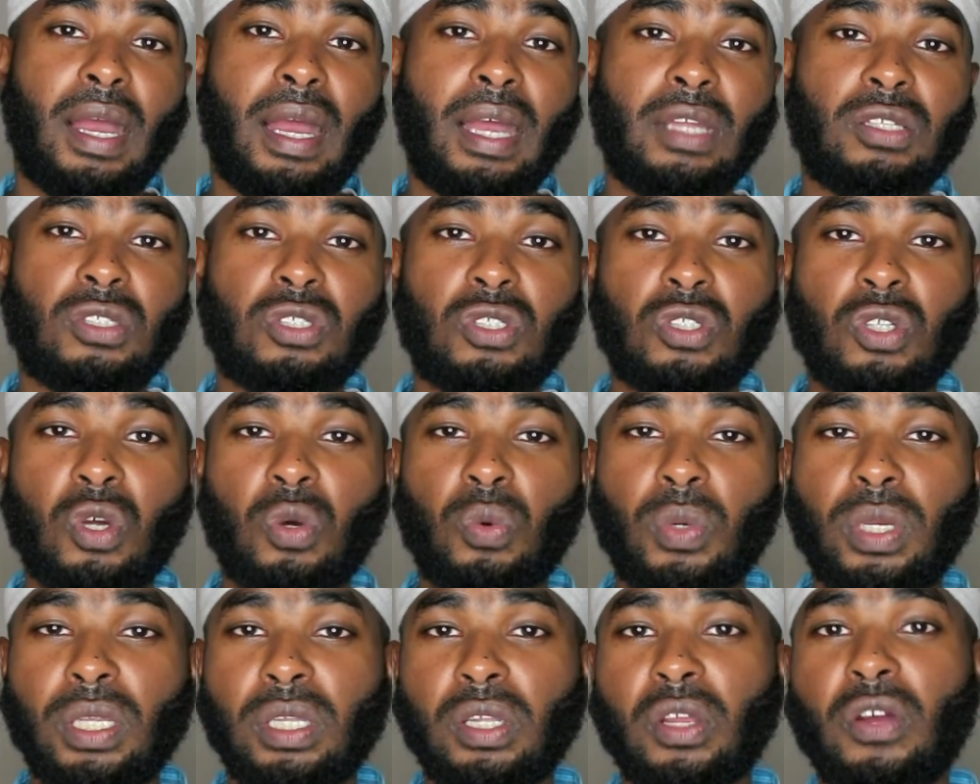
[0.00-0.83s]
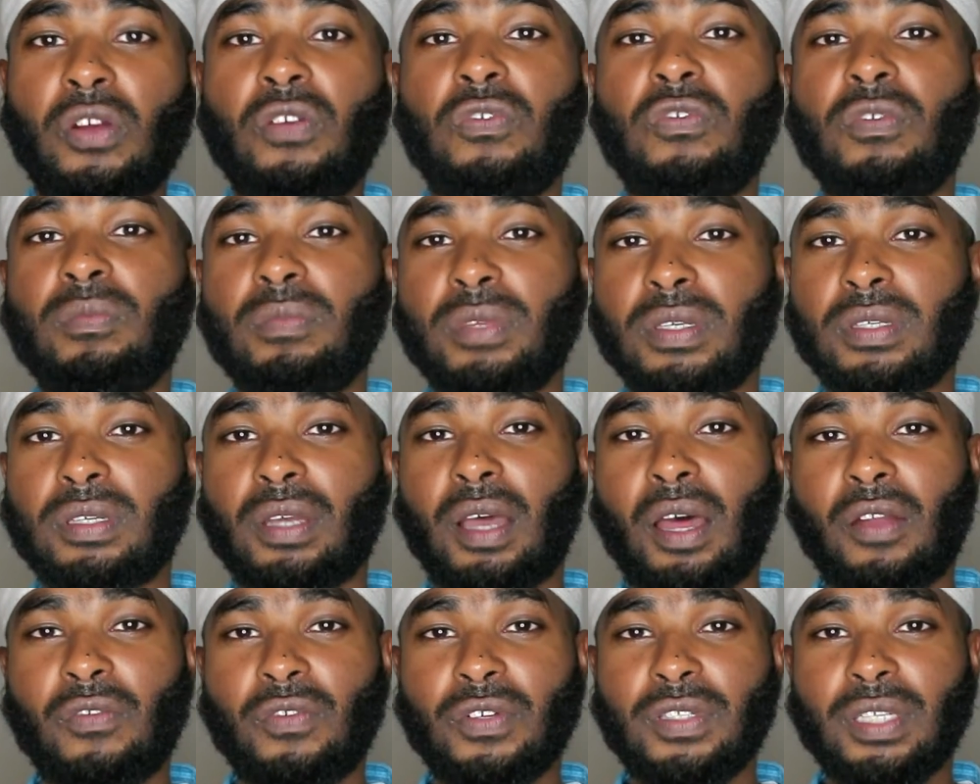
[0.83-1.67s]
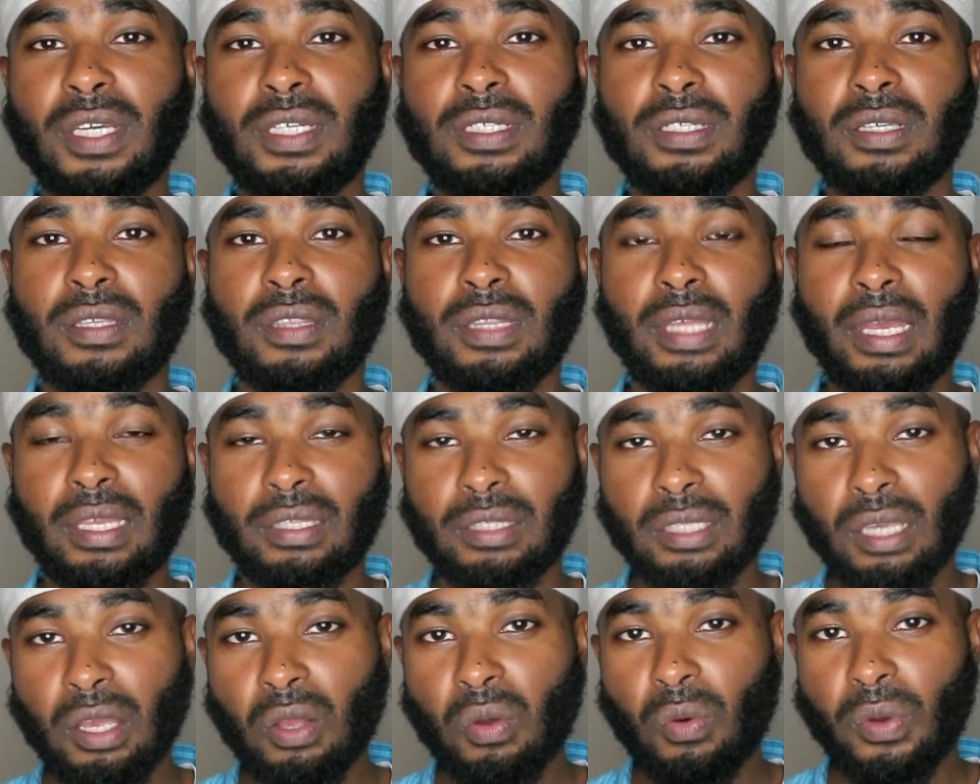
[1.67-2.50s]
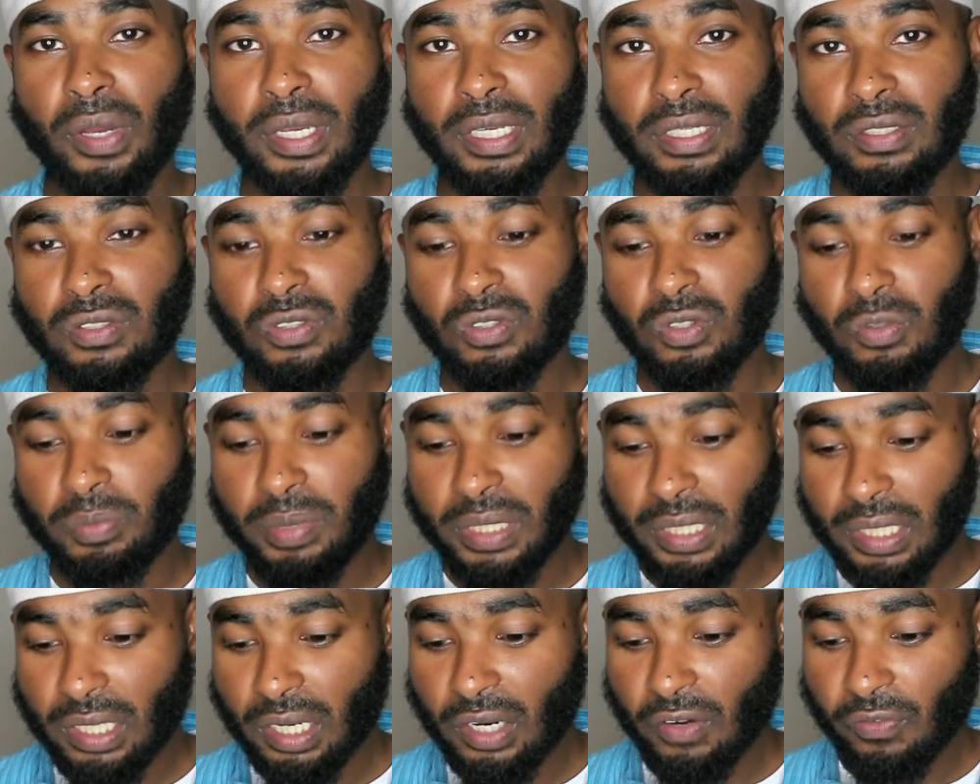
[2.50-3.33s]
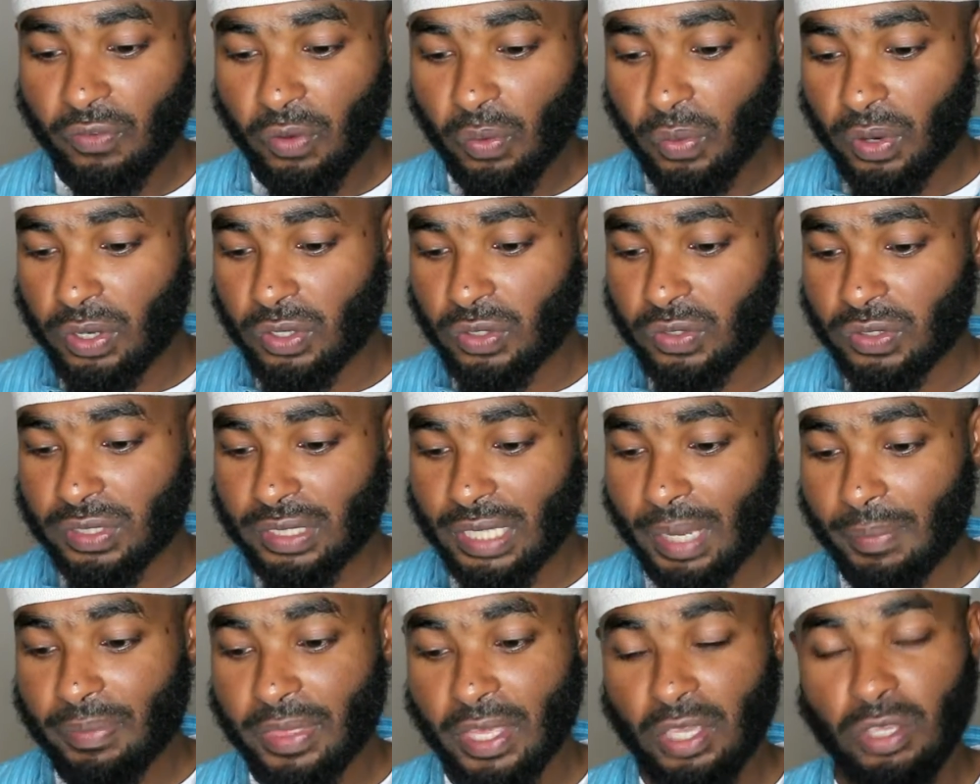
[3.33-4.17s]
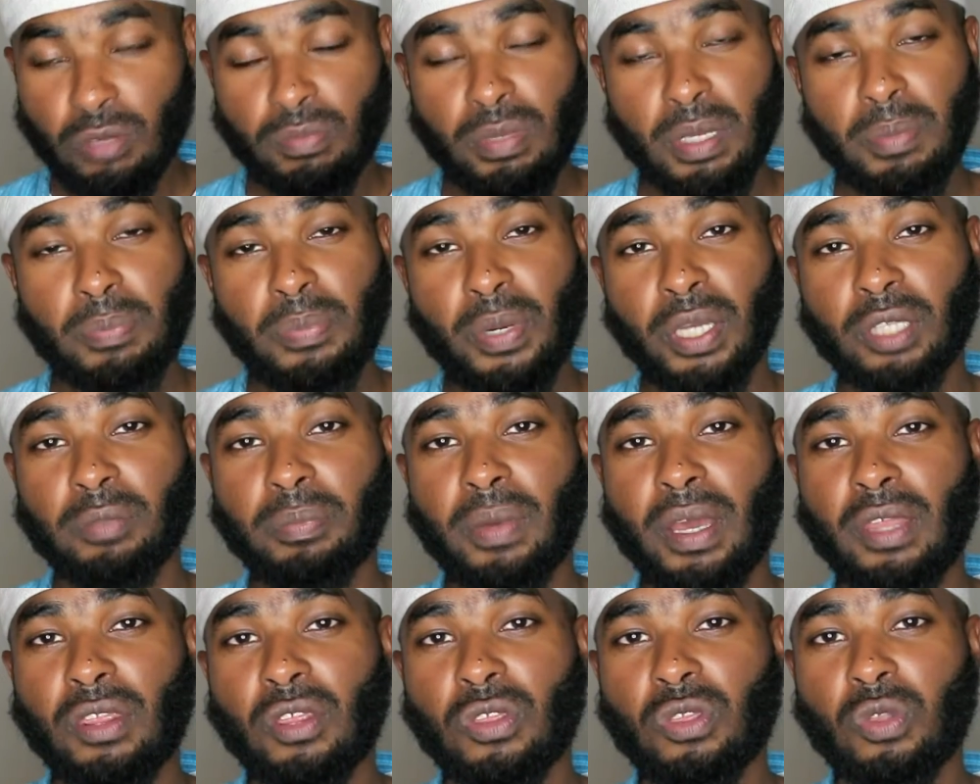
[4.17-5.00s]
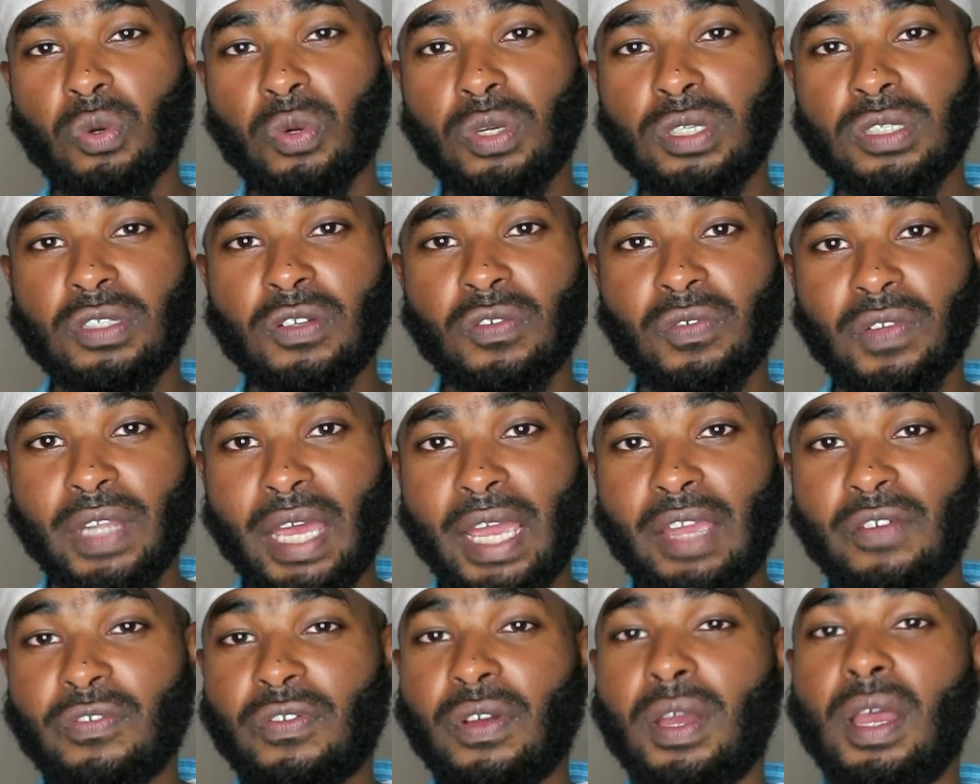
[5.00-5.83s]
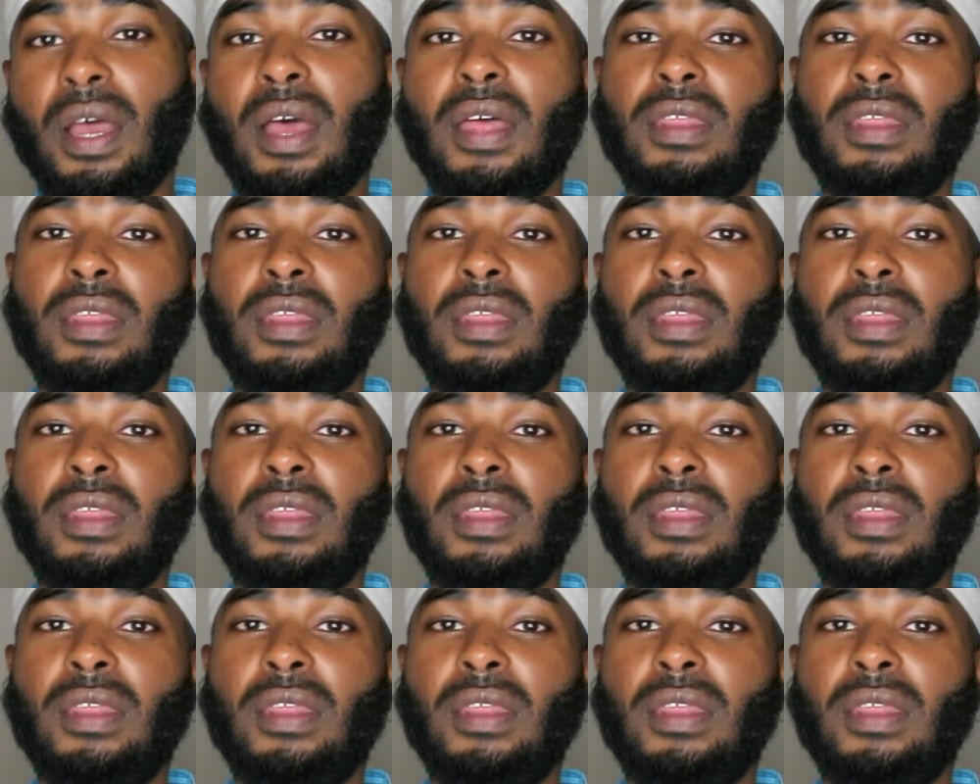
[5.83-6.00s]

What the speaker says: And so we learn from this conversation that taqwa is to be careful where you step, that you be pricked by the thorns of life,